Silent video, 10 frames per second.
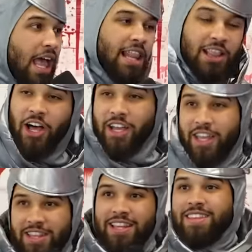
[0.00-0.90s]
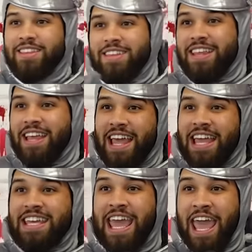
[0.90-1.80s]
Look.
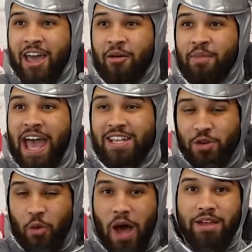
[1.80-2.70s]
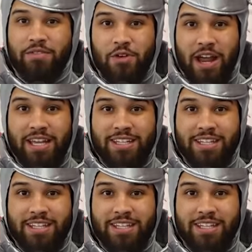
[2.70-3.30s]
Cam has a wife, right?